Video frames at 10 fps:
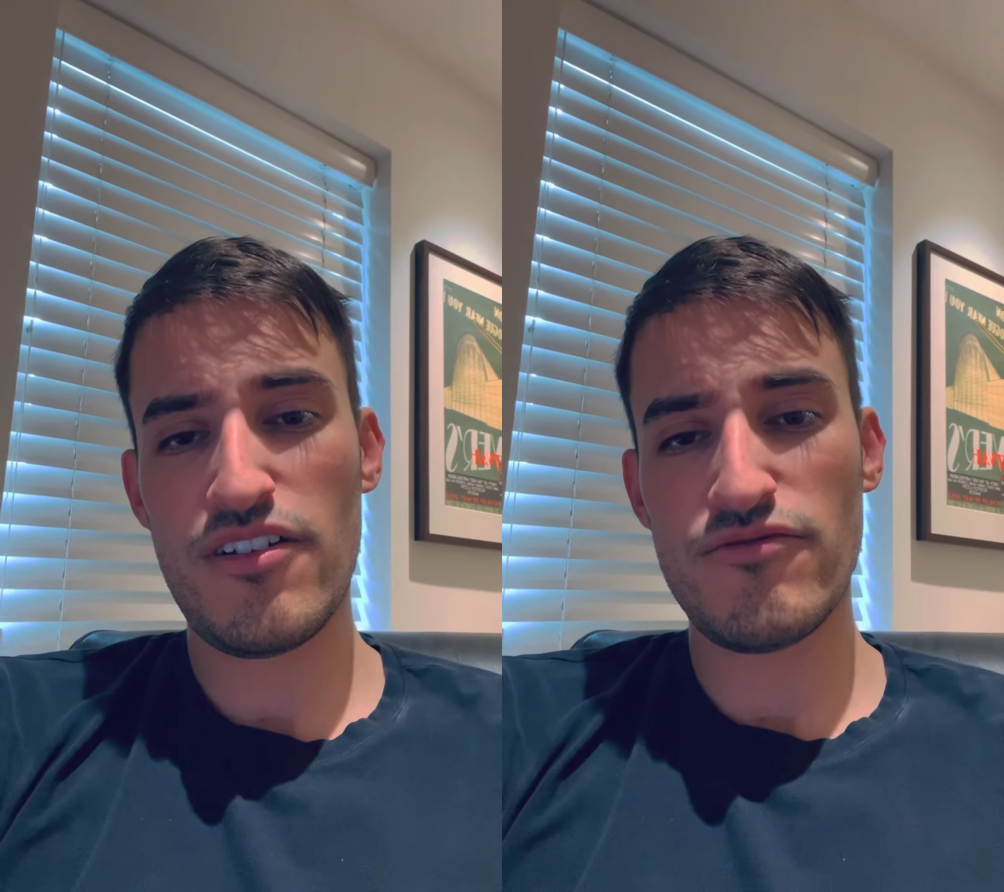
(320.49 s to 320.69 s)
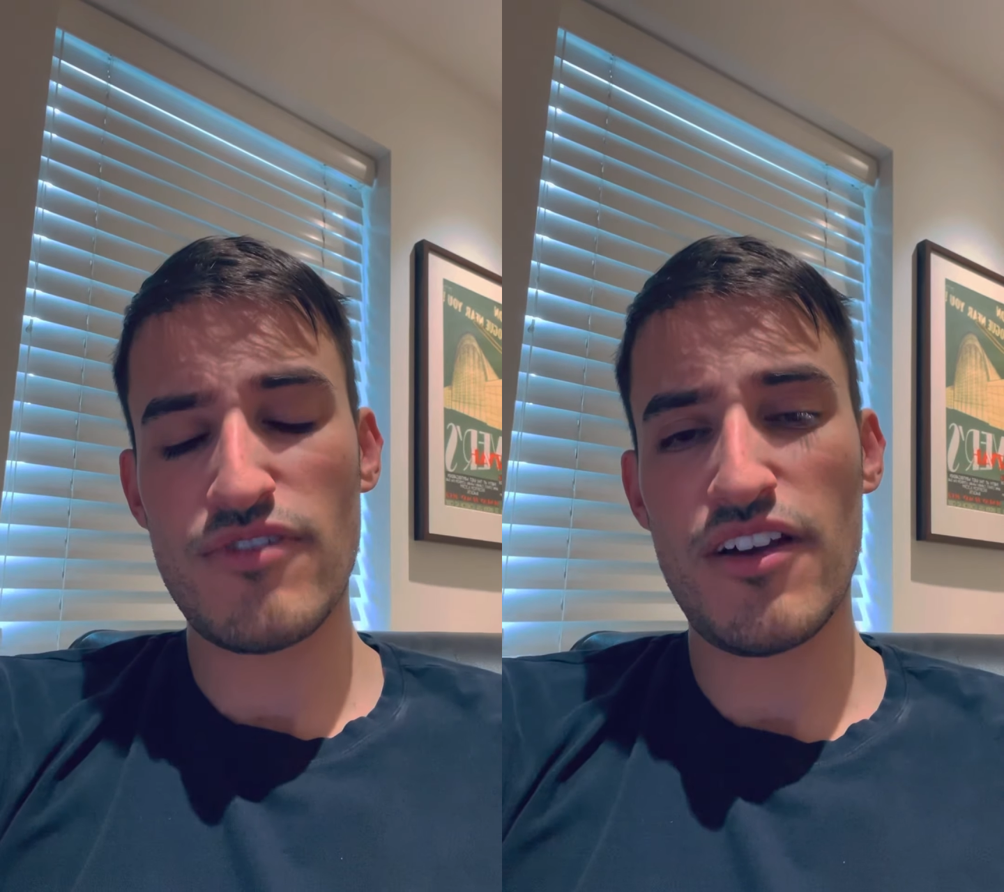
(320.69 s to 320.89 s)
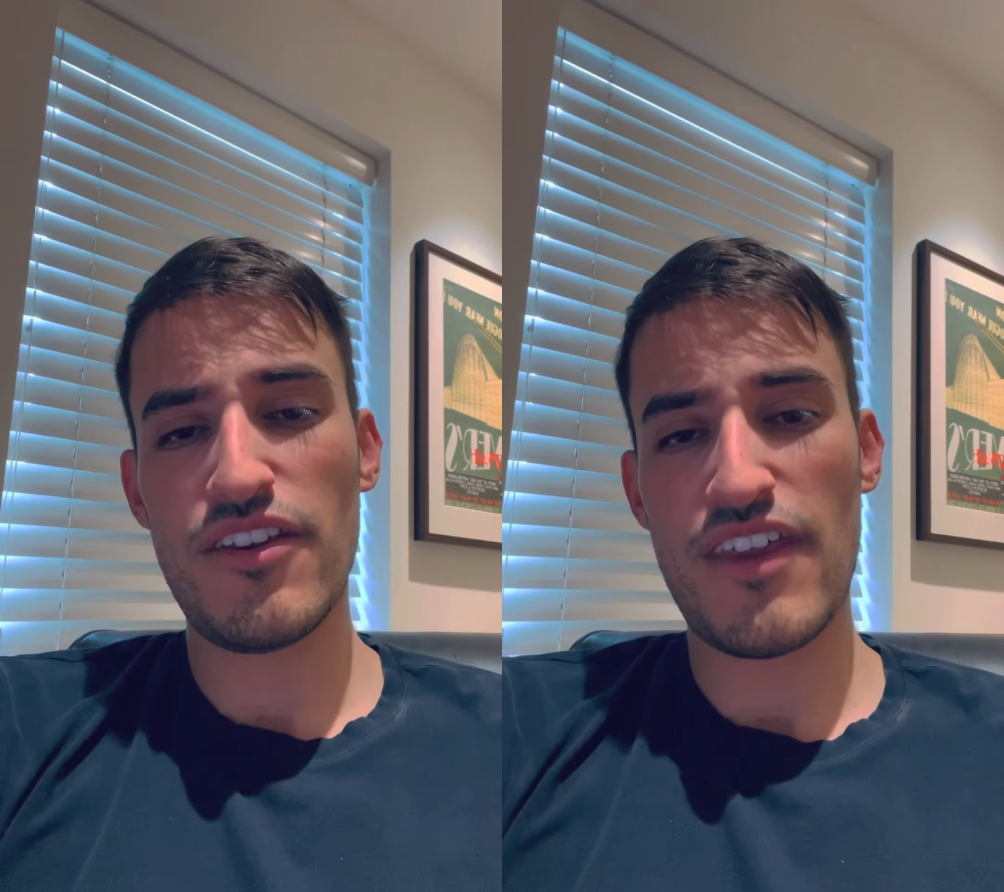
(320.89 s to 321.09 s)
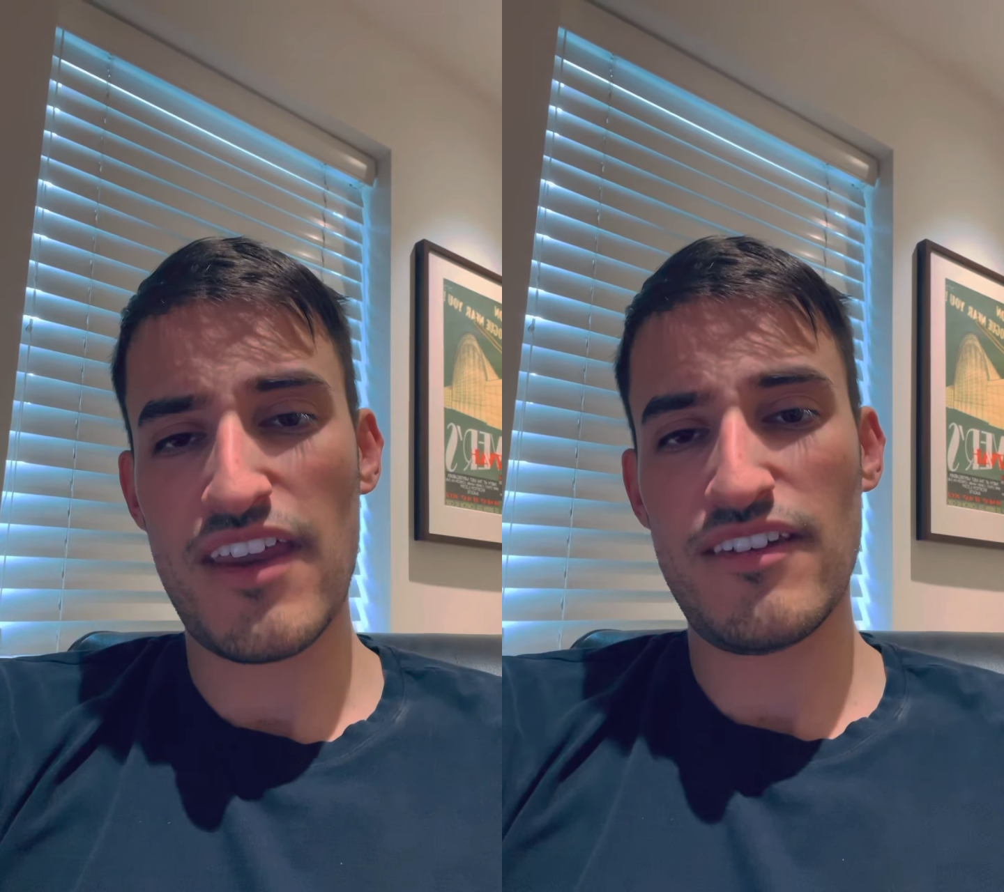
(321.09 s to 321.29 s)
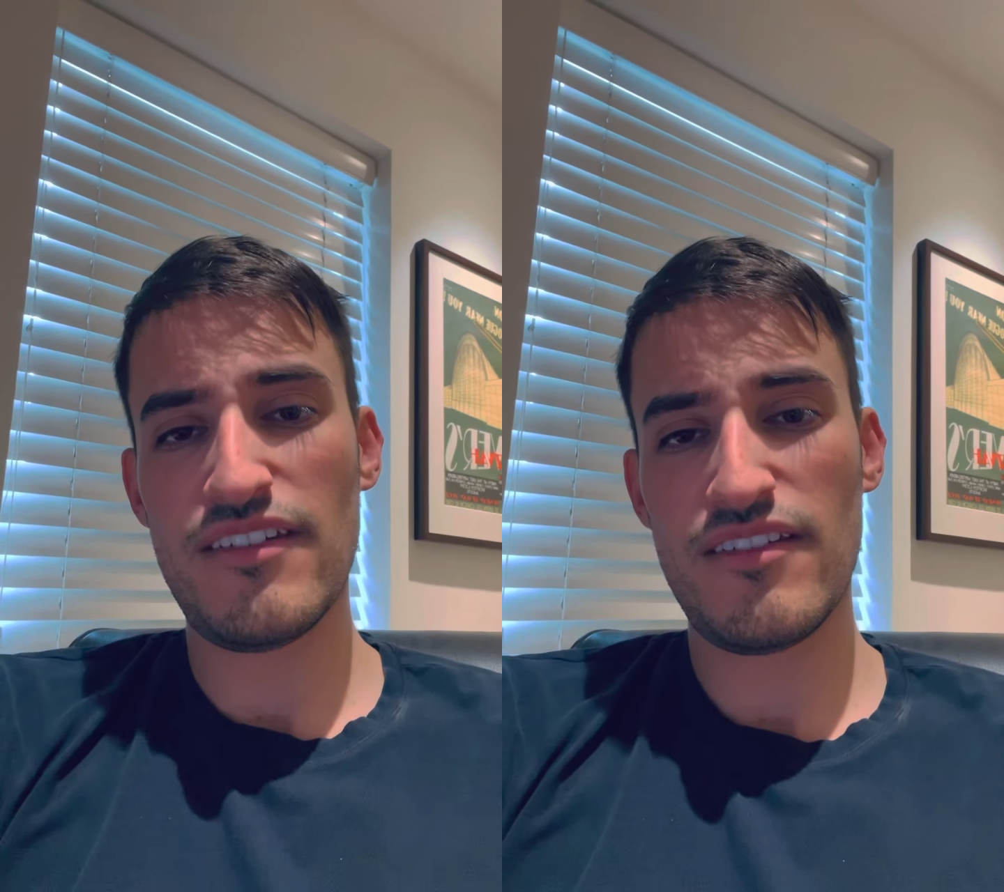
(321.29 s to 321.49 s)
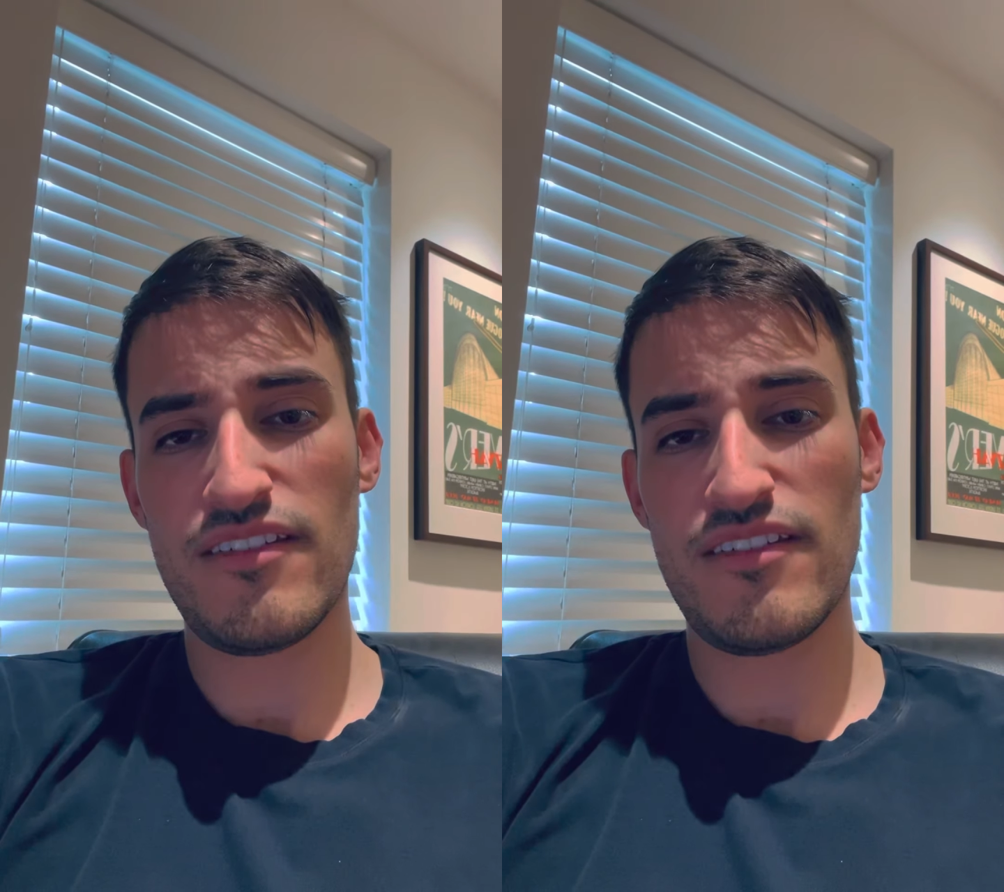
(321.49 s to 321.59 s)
rather than